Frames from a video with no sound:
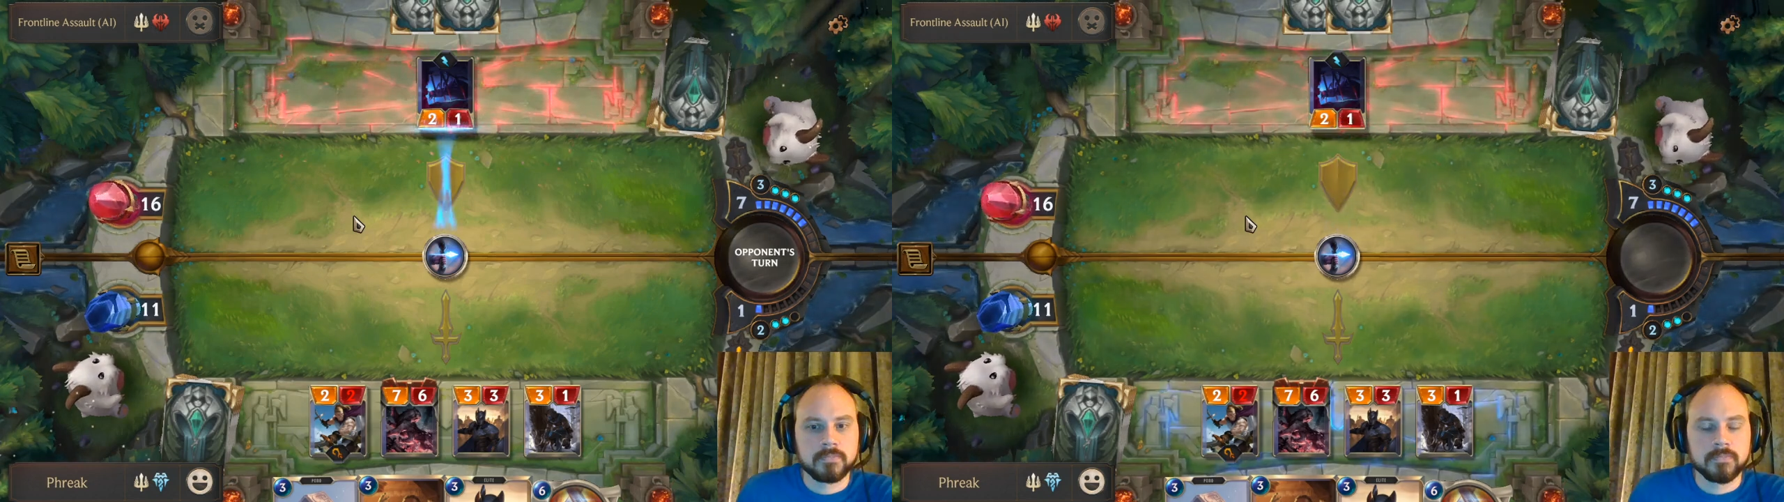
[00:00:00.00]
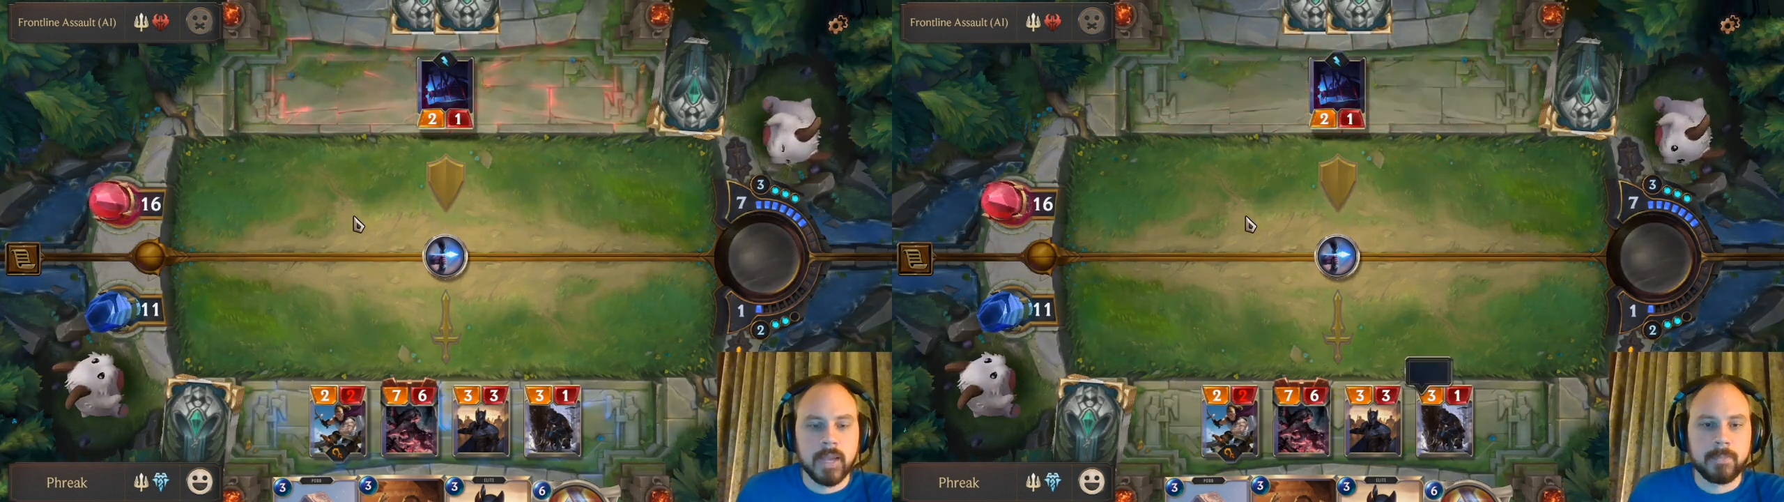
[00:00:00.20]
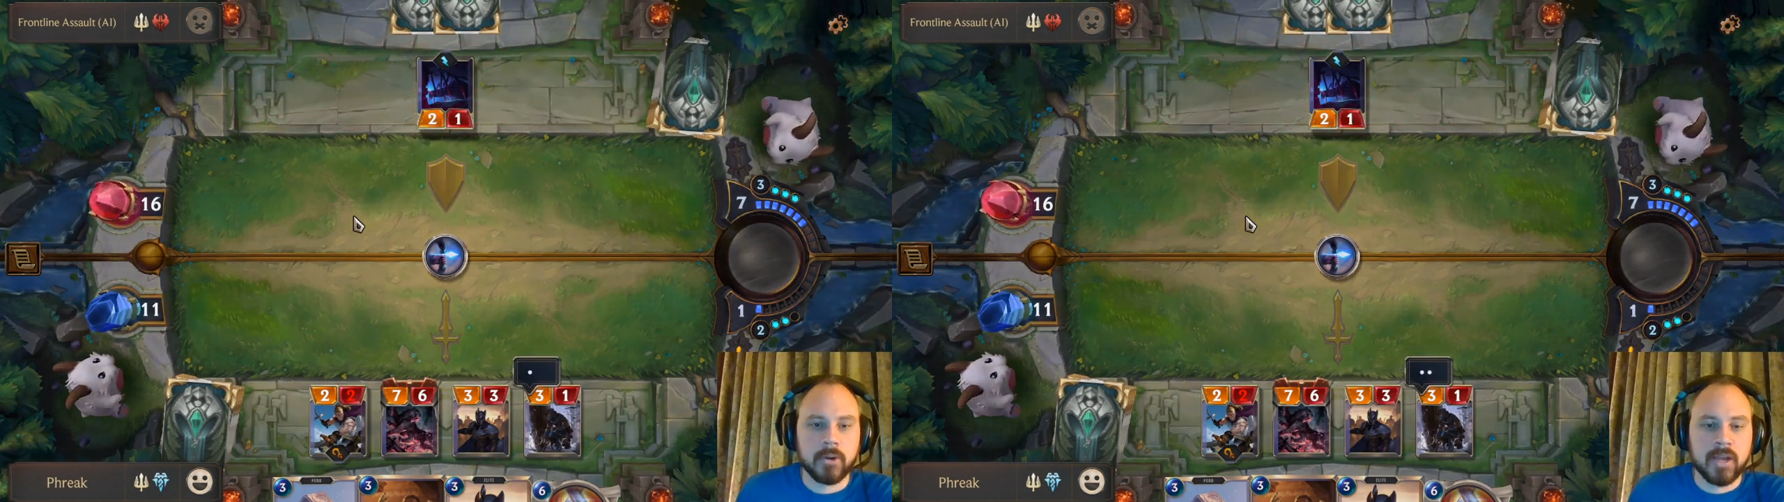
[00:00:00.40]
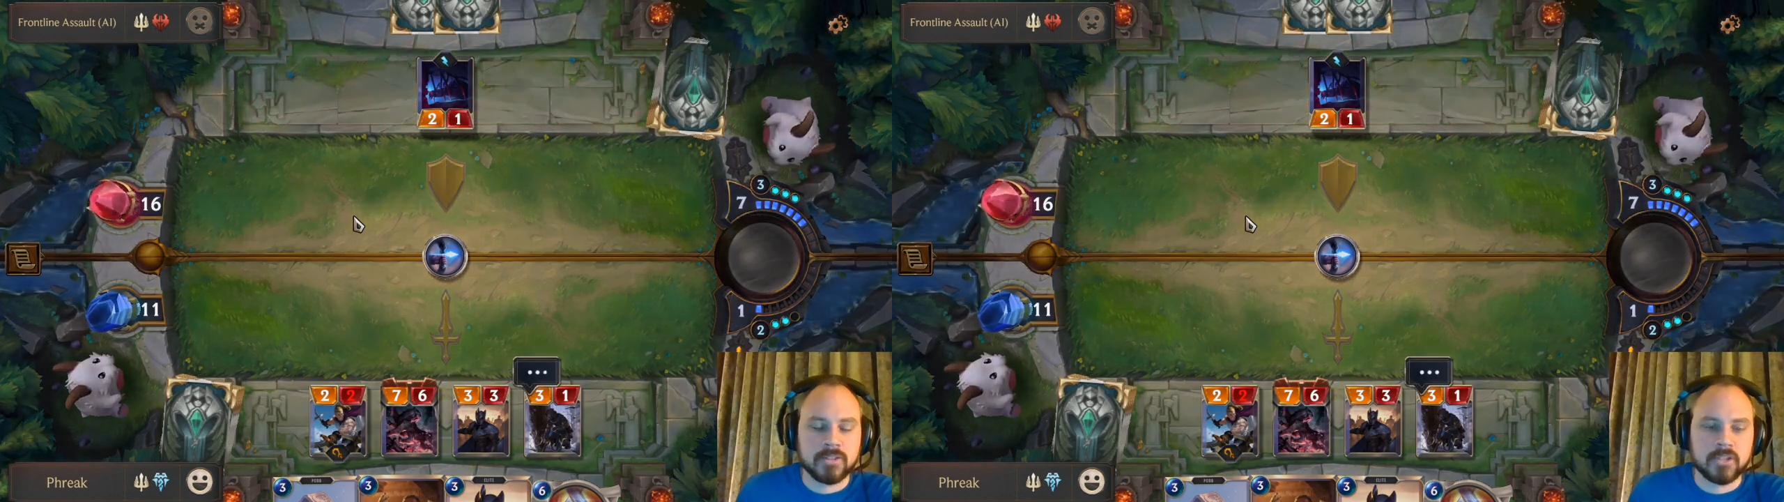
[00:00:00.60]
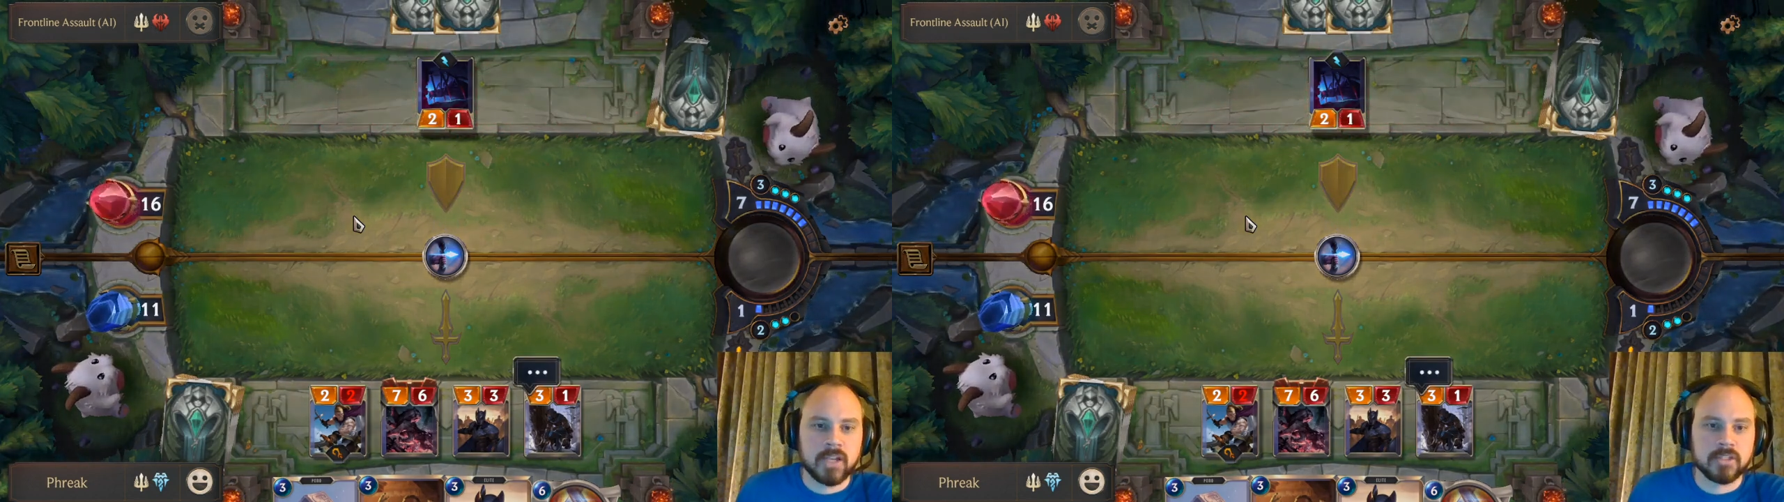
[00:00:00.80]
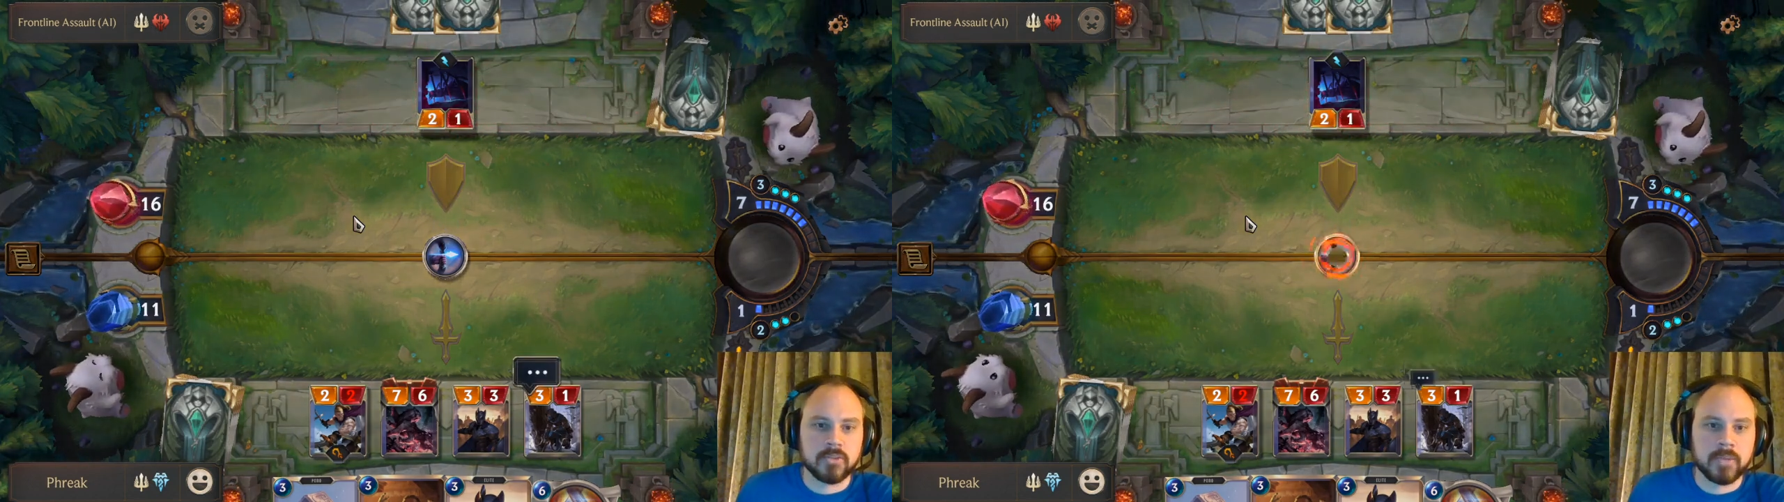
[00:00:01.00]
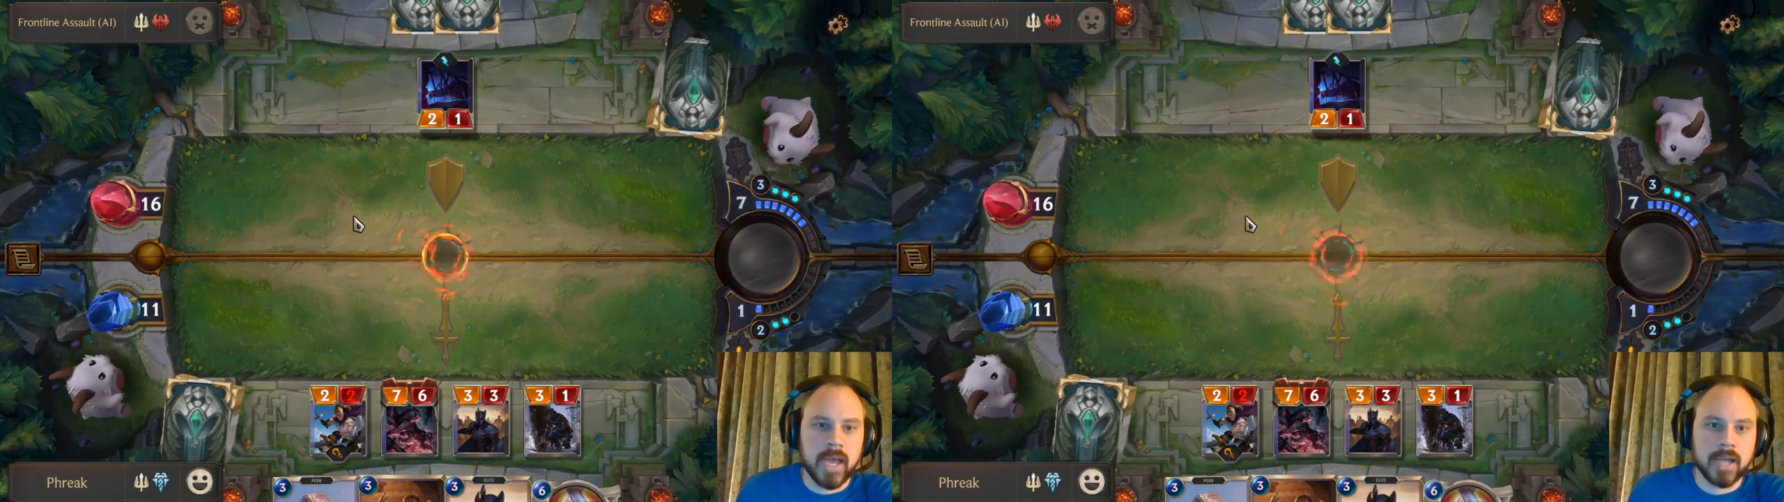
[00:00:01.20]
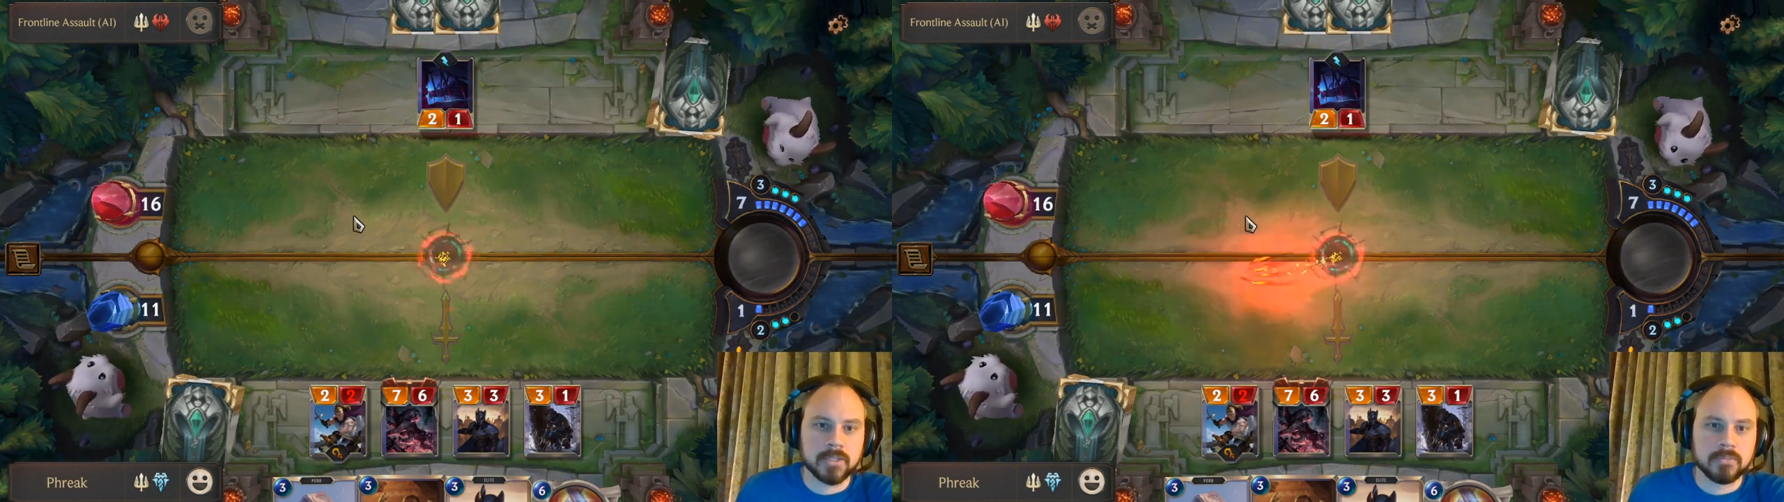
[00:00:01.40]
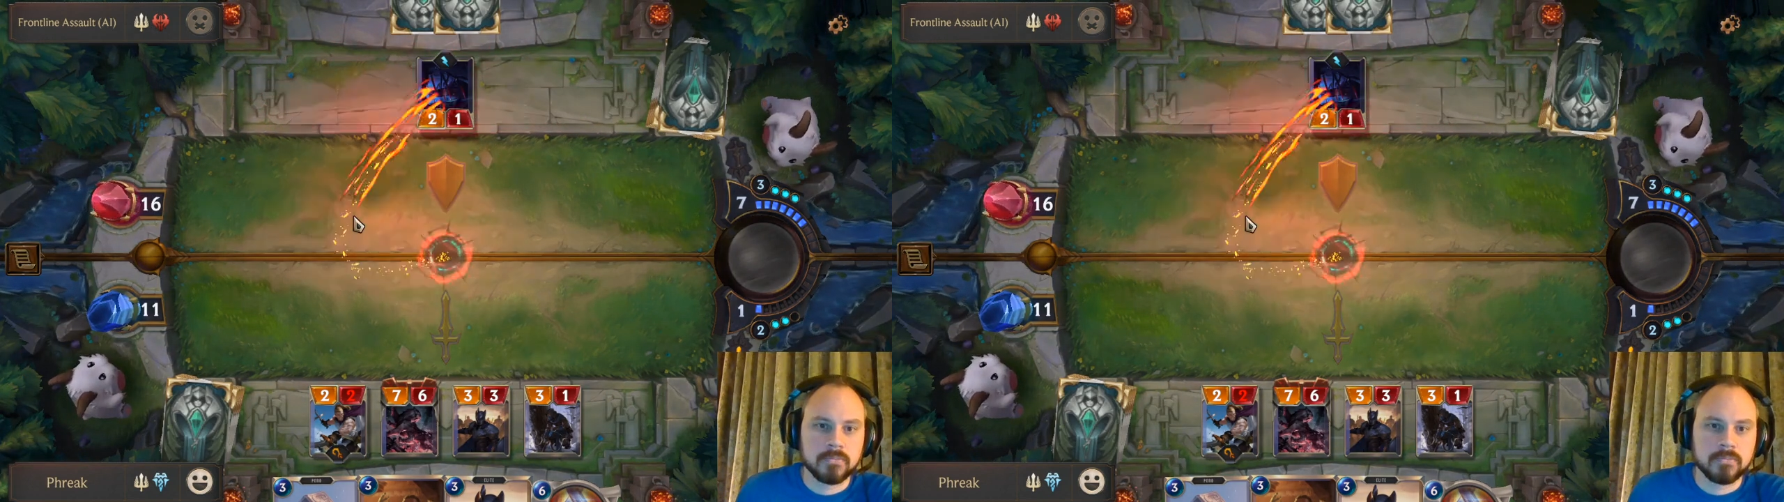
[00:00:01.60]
My opponent has a chance to react.